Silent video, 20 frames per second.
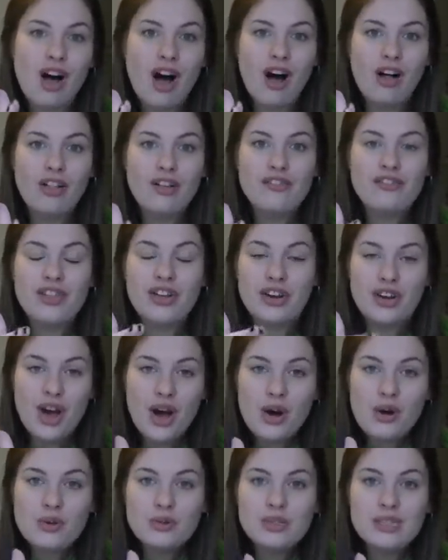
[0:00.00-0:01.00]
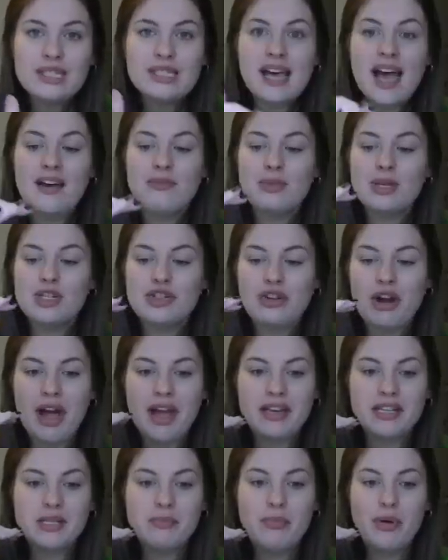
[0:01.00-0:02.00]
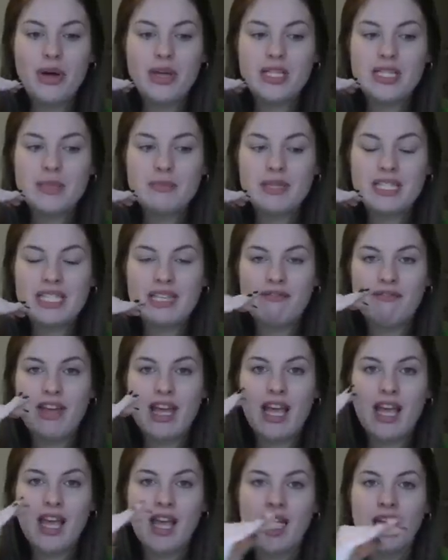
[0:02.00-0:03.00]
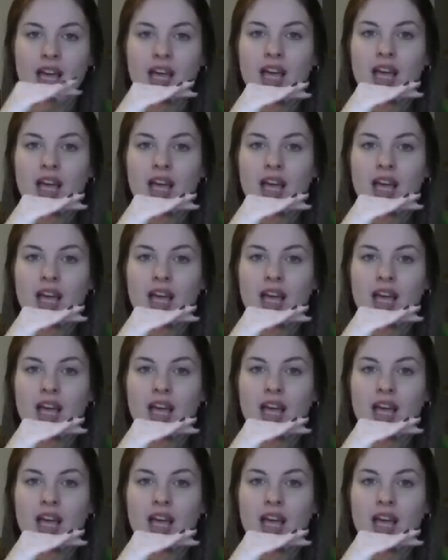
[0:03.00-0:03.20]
All of the notes. I've been trying to put specific